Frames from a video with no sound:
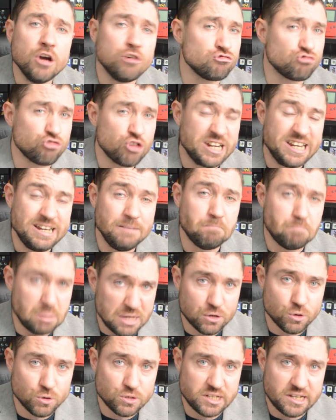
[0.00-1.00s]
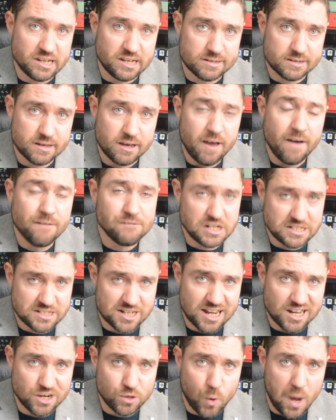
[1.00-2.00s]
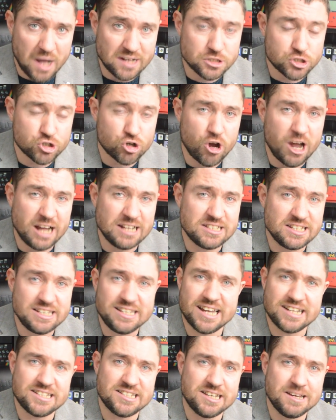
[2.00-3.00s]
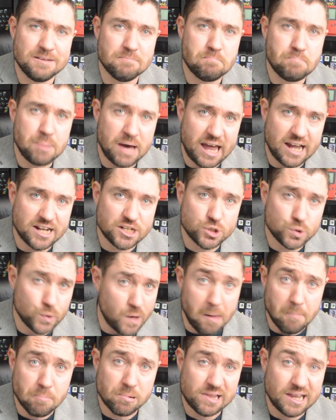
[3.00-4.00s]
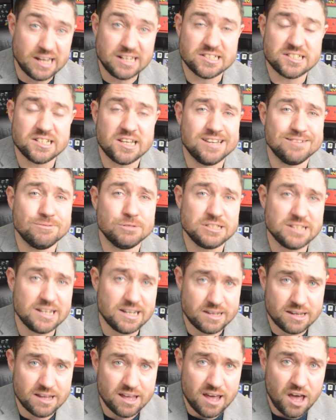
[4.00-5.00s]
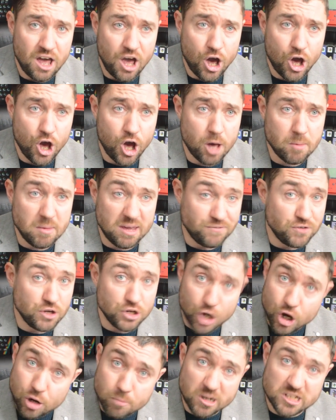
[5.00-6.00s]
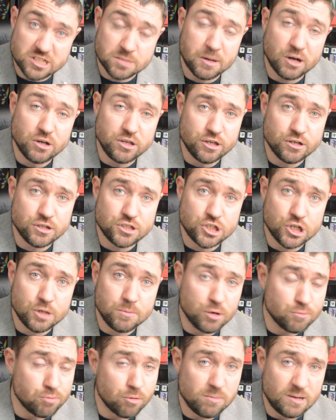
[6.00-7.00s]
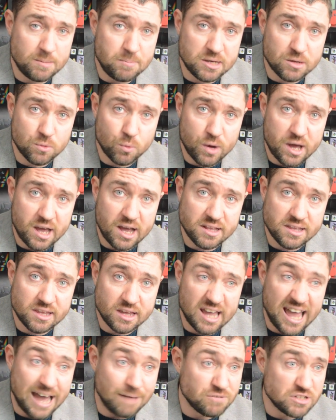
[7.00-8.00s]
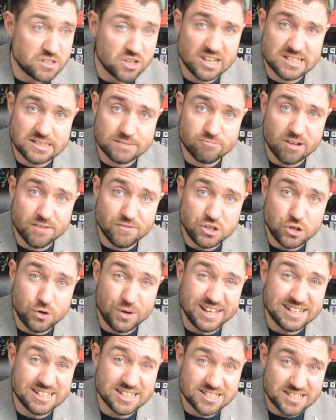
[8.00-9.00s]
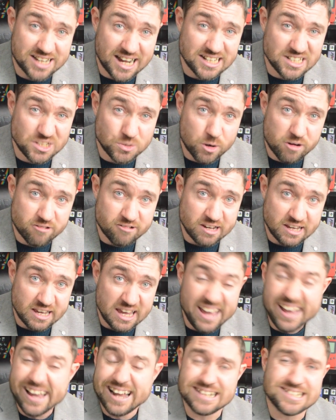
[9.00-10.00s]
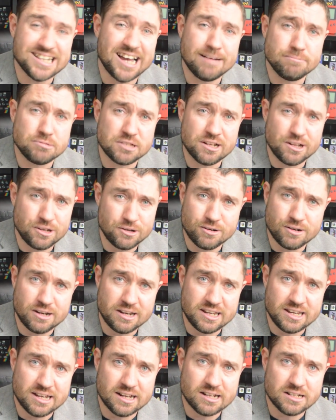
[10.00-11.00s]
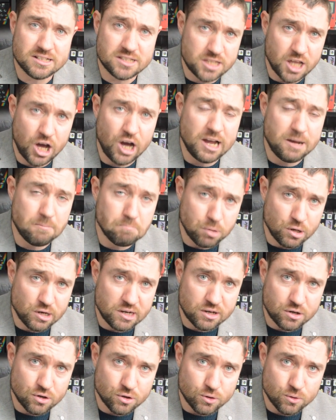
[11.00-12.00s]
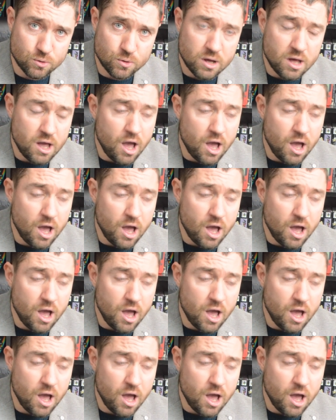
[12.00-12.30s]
rebuilding the channel and trying to get it back to a place it was in. If you know much about YouTube, you'll probably be aware that advertising revenue in January is absolutely diabolical.